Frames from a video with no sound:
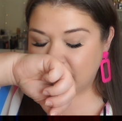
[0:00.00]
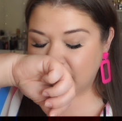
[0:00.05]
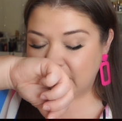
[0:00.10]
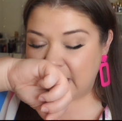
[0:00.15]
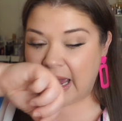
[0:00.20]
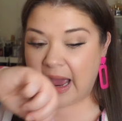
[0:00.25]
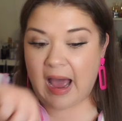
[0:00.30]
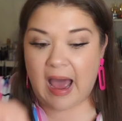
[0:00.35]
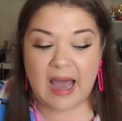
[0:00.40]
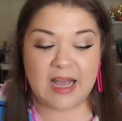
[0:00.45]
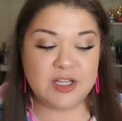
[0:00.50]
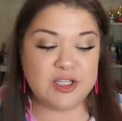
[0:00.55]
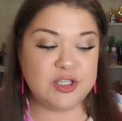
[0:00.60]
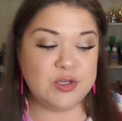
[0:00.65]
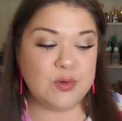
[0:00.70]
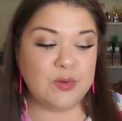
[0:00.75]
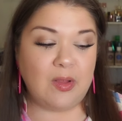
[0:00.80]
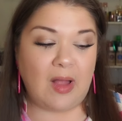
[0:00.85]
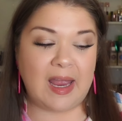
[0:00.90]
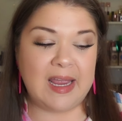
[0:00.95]
Yeah, I
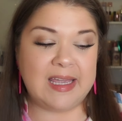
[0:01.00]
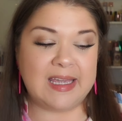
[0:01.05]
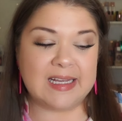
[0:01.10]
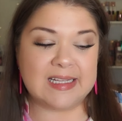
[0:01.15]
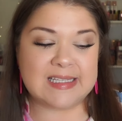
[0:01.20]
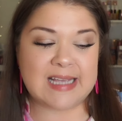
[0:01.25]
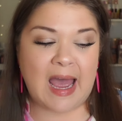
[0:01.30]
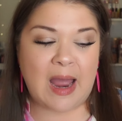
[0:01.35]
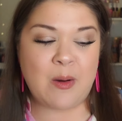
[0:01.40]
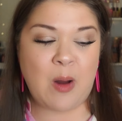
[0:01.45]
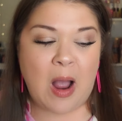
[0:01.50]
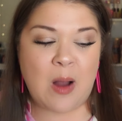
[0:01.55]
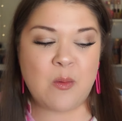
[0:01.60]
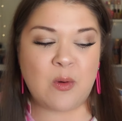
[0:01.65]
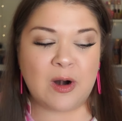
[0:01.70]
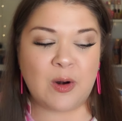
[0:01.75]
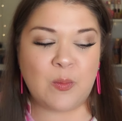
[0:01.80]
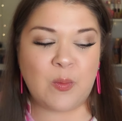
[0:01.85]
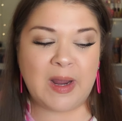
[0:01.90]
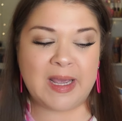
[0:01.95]
do like it. I
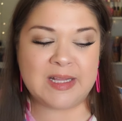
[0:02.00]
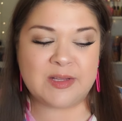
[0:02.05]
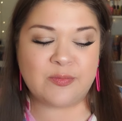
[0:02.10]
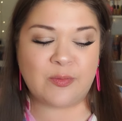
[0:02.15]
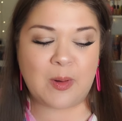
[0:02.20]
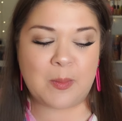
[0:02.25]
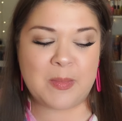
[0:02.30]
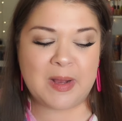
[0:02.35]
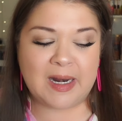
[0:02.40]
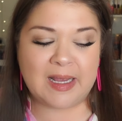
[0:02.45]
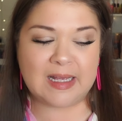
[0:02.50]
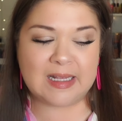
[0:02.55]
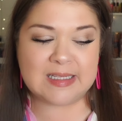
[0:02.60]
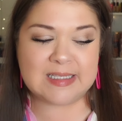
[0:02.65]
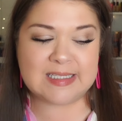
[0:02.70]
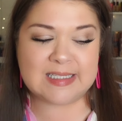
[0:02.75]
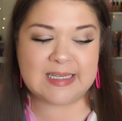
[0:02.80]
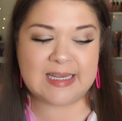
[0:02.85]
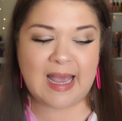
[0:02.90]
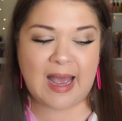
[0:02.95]
want to wait for a minute
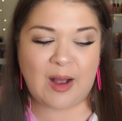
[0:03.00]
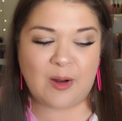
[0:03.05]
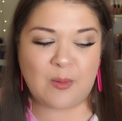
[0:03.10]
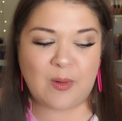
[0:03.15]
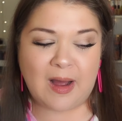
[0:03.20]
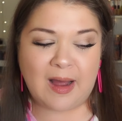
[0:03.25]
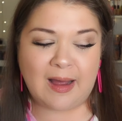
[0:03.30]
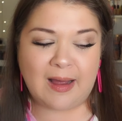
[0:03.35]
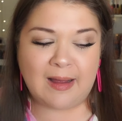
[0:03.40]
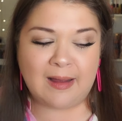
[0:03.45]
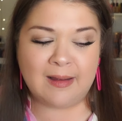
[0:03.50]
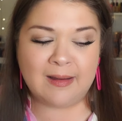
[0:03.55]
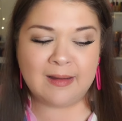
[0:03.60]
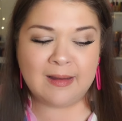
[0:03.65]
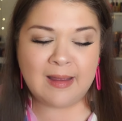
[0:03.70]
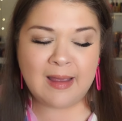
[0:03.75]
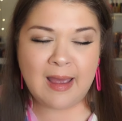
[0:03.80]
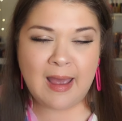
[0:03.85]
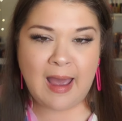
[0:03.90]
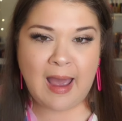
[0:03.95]
and see
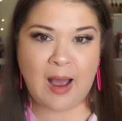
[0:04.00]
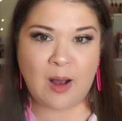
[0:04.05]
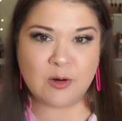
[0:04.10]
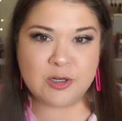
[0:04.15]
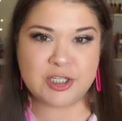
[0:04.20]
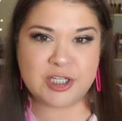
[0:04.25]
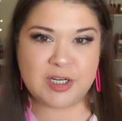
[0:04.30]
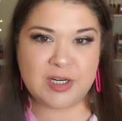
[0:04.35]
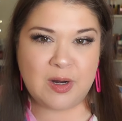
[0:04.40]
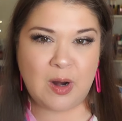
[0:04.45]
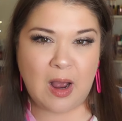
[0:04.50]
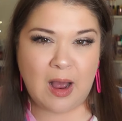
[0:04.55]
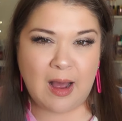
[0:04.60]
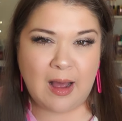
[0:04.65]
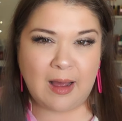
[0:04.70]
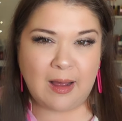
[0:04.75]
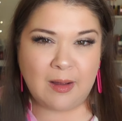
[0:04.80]
how she